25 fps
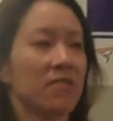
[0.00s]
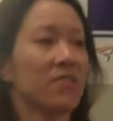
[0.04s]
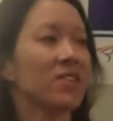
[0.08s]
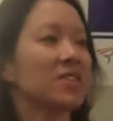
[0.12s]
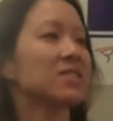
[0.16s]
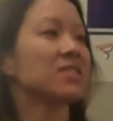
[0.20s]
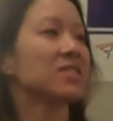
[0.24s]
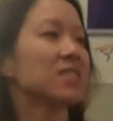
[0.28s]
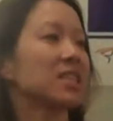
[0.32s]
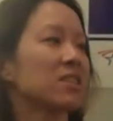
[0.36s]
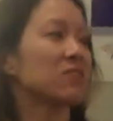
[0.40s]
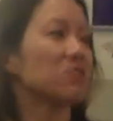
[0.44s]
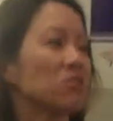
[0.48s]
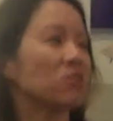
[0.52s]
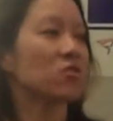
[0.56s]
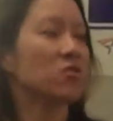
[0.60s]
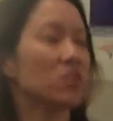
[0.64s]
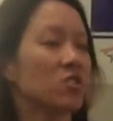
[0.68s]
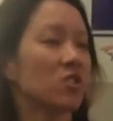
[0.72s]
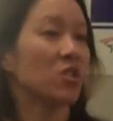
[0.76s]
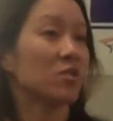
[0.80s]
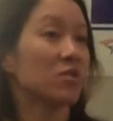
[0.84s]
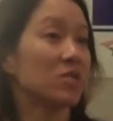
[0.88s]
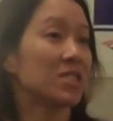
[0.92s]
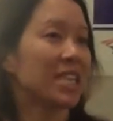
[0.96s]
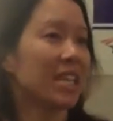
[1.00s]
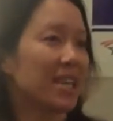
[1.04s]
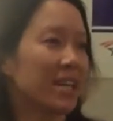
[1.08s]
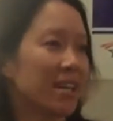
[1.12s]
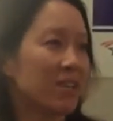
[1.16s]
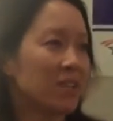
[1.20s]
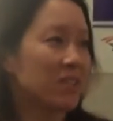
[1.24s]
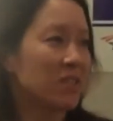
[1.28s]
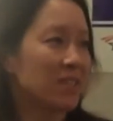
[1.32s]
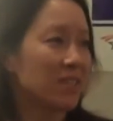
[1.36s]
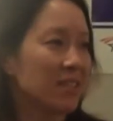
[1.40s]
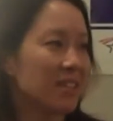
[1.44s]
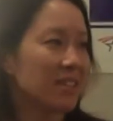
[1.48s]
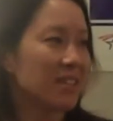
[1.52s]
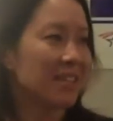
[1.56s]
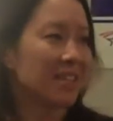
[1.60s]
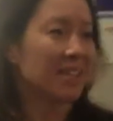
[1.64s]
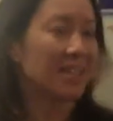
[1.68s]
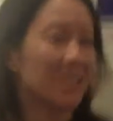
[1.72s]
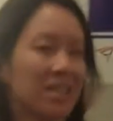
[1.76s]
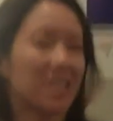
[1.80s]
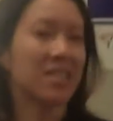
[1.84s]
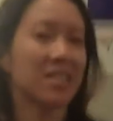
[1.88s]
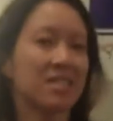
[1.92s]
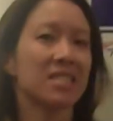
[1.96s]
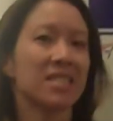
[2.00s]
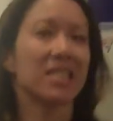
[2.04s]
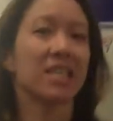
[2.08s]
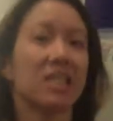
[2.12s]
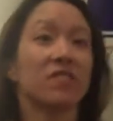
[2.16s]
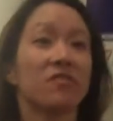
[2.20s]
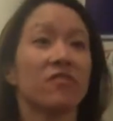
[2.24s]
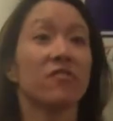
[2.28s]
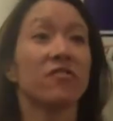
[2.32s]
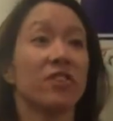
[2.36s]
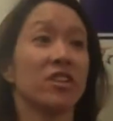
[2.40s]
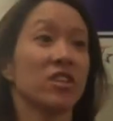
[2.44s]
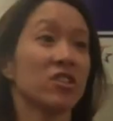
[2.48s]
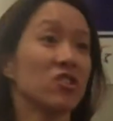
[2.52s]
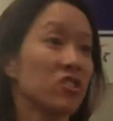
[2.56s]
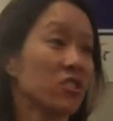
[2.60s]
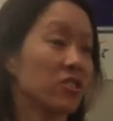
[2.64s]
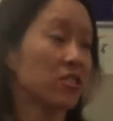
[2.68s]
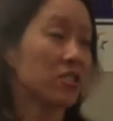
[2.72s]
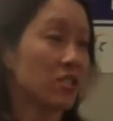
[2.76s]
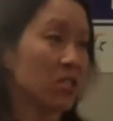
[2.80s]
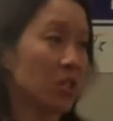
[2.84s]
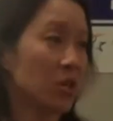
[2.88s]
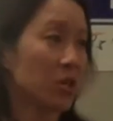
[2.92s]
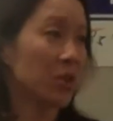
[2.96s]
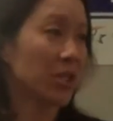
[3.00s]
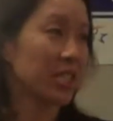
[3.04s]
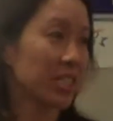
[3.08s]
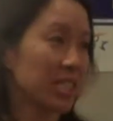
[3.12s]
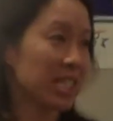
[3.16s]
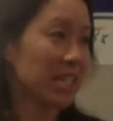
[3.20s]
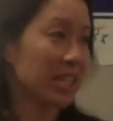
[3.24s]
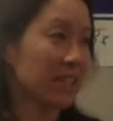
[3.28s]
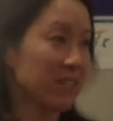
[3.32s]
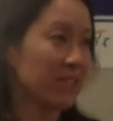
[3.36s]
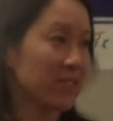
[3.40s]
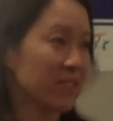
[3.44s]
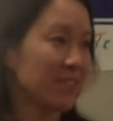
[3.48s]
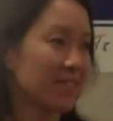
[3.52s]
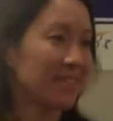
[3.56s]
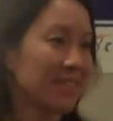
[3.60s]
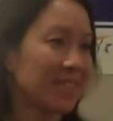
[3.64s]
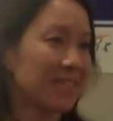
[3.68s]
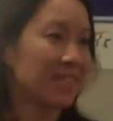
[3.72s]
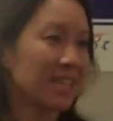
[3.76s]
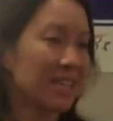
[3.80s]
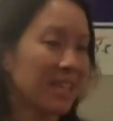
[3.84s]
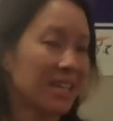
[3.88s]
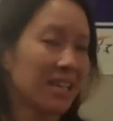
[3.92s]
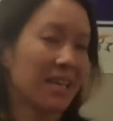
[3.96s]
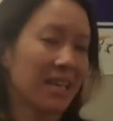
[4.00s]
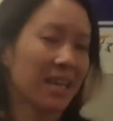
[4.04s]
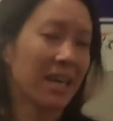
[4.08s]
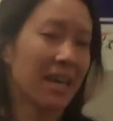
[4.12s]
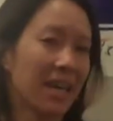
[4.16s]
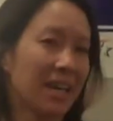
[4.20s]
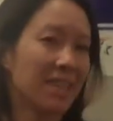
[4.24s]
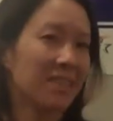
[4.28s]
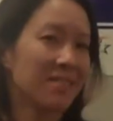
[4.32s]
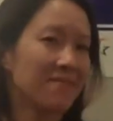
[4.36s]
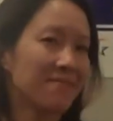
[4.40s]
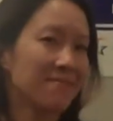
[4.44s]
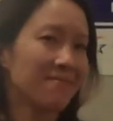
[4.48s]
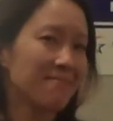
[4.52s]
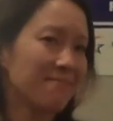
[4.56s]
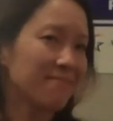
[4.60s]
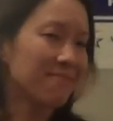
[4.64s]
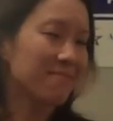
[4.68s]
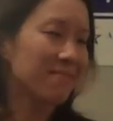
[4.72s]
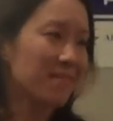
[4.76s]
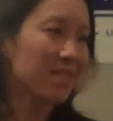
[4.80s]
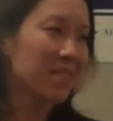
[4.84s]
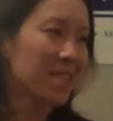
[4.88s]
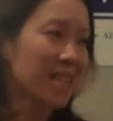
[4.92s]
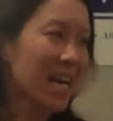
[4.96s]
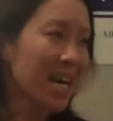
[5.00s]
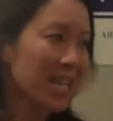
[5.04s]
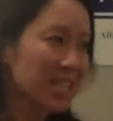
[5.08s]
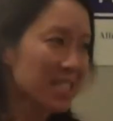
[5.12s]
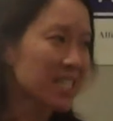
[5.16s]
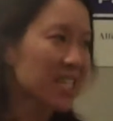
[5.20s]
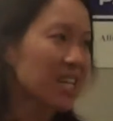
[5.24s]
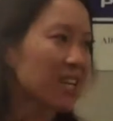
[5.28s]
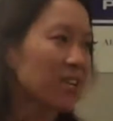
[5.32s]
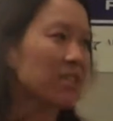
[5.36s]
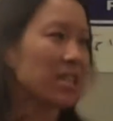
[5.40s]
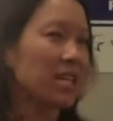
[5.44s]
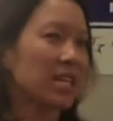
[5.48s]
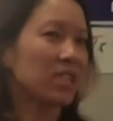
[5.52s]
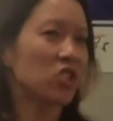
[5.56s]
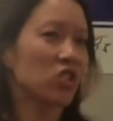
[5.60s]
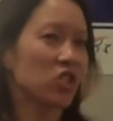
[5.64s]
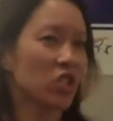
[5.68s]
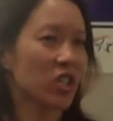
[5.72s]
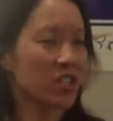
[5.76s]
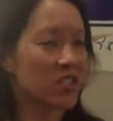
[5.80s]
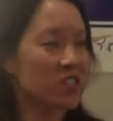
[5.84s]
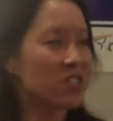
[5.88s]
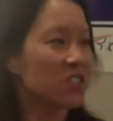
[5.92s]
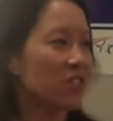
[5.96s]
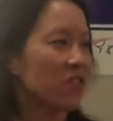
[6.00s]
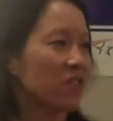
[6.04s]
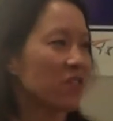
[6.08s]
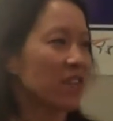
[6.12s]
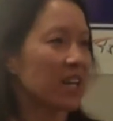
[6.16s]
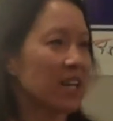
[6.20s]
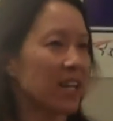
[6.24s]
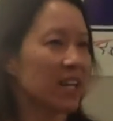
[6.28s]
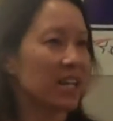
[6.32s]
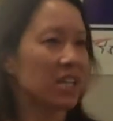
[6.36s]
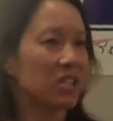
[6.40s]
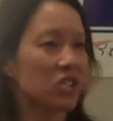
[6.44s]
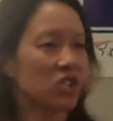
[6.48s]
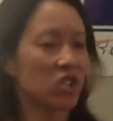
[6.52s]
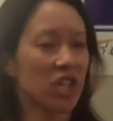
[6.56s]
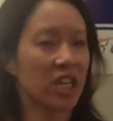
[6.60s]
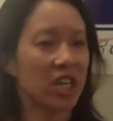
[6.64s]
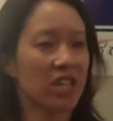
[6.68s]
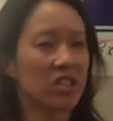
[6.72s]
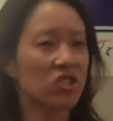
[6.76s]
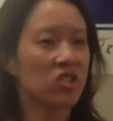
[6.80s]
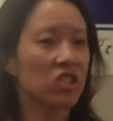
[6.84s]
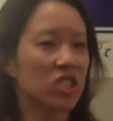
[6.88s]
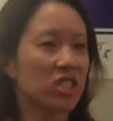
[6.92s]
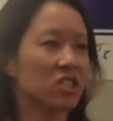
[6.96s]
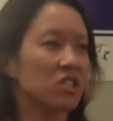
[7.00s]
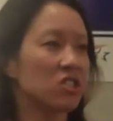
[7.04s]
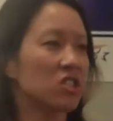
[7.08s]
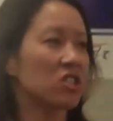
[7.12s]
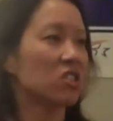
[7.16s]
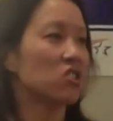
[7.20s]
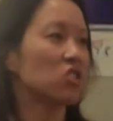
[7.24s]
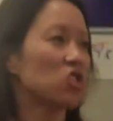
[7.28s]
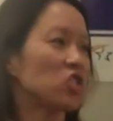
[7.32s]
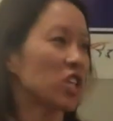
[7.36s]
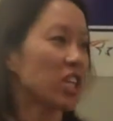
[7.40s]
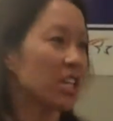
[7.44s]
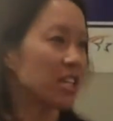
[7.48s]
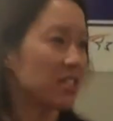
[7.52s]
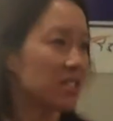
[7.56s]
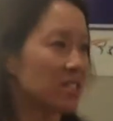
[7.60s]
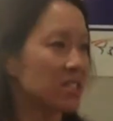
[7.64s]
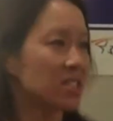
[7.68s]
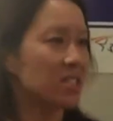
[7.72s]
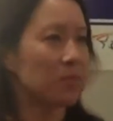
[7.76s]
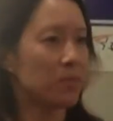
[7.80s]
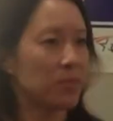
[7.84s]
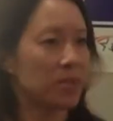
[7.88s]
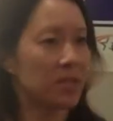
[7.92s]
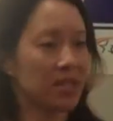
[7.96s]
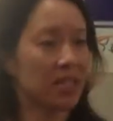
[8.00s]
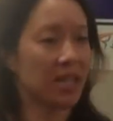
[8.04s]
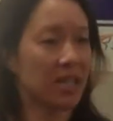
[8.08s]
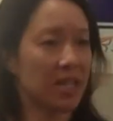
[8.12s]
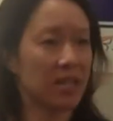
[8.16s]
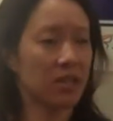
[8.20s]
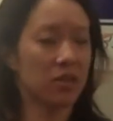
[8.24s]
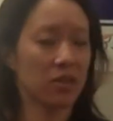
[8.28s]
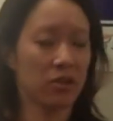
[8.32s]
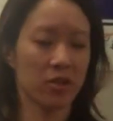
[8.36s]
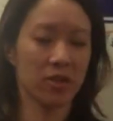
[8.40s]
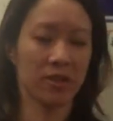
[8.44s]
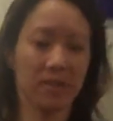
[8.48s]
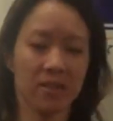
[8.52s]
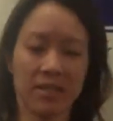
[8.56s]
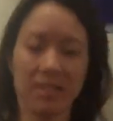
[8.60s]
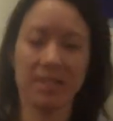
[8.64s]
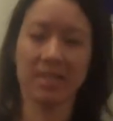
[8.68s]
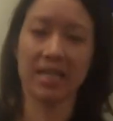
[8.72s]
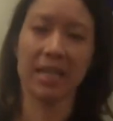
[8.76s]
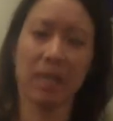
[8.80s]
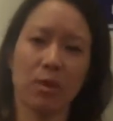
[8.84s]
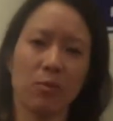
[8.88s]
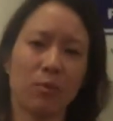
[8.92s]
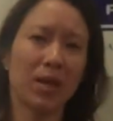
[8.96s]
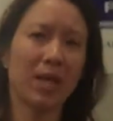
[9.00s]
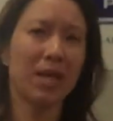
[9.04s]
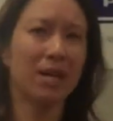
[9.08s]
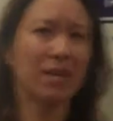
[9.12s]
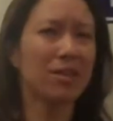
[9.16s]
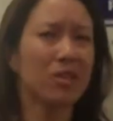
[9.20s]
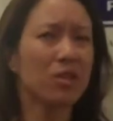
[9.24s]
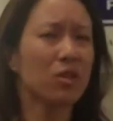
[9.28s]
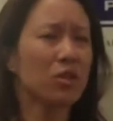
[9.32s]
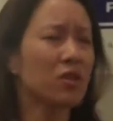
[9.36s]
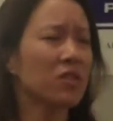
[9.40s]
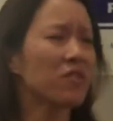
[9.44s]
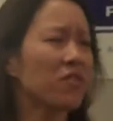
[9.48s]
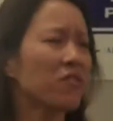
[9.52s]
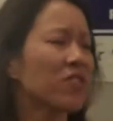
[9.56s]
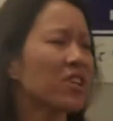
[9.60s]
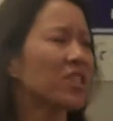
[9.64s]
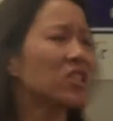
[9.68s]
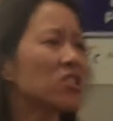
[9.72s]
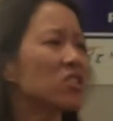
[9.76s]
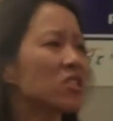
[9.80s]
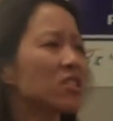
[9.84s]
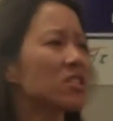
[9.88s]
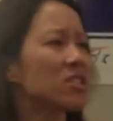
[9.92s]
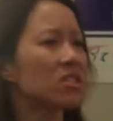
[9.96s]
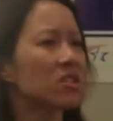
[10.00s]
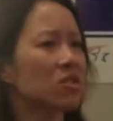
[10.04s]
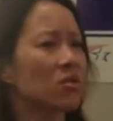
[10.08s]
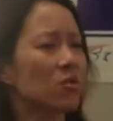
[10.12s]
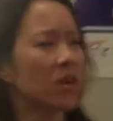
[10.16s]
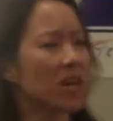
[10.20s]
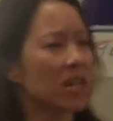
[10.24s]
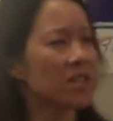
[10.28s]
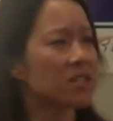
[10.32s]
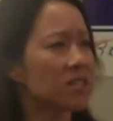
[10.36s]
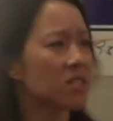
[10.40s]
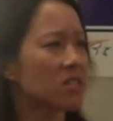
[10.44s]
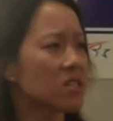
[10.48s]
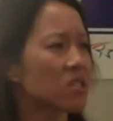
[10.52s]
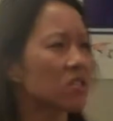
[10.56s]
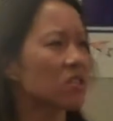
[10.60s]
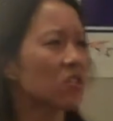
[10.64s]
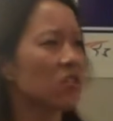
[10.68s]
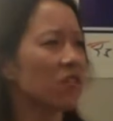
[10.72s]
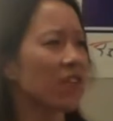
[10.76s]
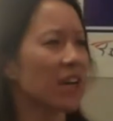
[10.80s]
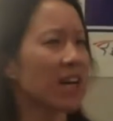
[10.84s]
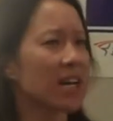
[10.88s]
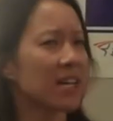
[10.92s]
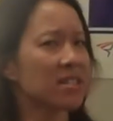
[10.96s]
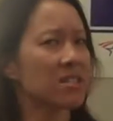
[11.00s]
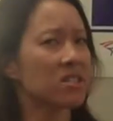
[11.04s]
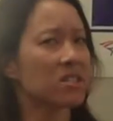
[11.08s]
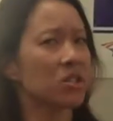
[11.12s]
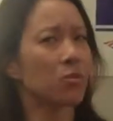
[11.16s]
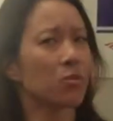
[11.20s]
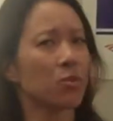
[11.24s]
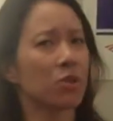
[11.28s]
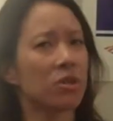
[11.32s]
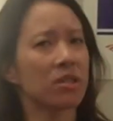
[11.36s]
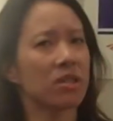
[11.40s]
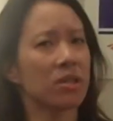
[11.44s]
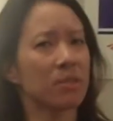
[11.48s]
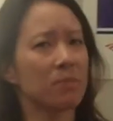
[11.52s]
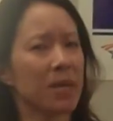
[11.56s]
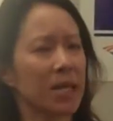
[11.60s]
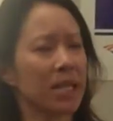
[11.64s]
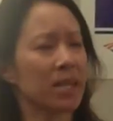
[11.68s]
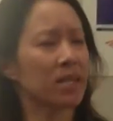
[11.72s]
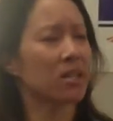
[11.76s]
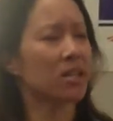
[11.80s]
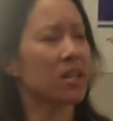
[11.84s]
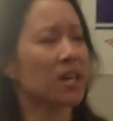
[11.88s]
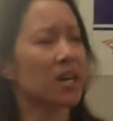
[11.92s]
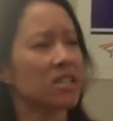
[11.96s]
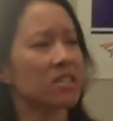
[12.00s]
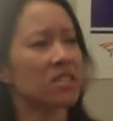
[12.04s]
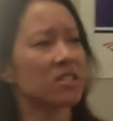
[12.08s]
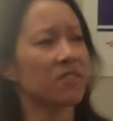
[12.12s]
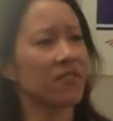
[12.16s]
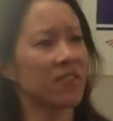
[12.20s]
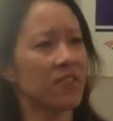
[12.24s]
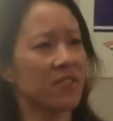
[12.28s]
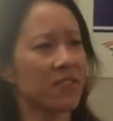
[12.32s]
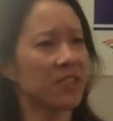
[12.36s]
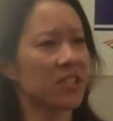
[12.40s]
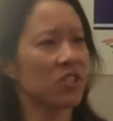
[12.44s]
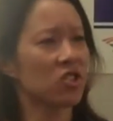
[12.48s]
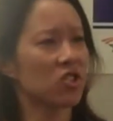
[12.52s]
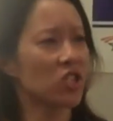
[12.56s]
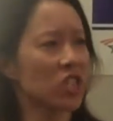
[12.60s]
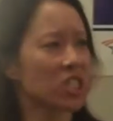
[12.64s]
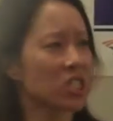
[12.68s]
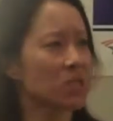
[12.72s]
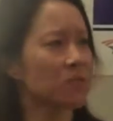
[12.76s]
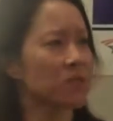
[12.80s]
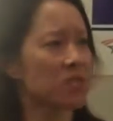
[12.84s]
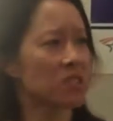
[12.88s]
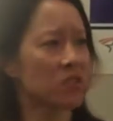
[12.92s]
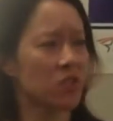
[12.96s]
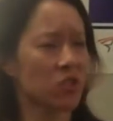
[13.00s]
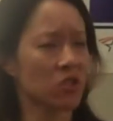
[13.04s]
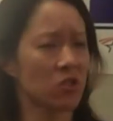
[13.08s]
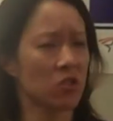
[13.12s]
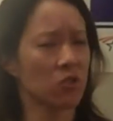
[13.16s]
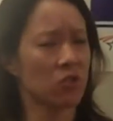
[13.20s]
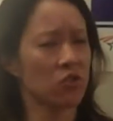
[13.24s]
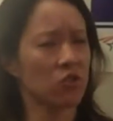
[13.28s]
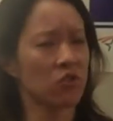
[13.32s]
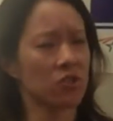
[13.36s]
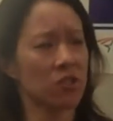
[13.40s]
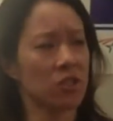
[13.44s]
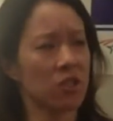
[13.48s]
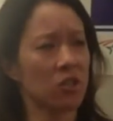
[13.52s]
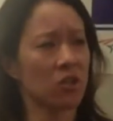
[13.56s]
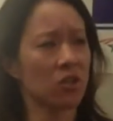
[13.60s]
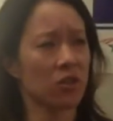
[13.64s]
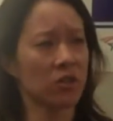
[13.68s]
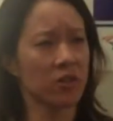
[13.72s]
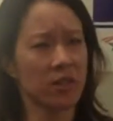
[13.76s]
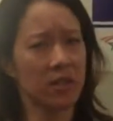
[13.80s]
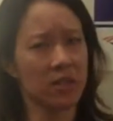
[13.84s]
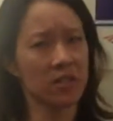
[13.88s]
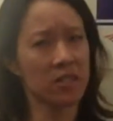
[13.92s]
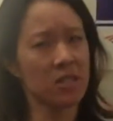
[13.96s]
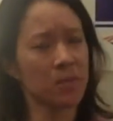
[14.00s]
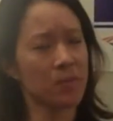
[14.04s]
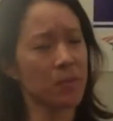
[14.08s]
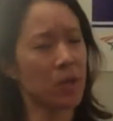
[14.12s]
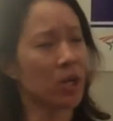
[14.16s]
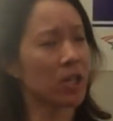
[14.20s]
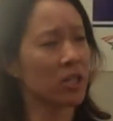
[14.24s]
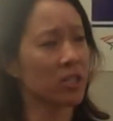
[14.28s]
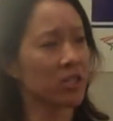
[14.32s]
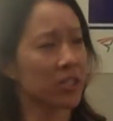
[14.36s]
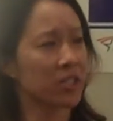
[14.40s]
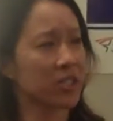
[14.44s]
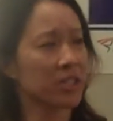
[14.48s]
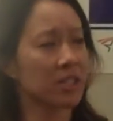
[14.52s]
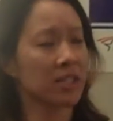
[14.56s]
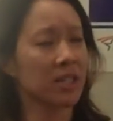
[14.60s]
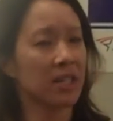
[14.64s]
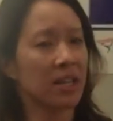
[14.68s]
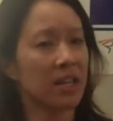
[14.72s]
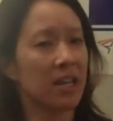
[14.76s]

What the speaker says: living standards go down, they say inflation is going down. And that's how they justify changing to the chain CPI. They're going to say, well, you know, inflation isn't rising so fast, so we're going to make the cost of living adjustments for Social Security smaller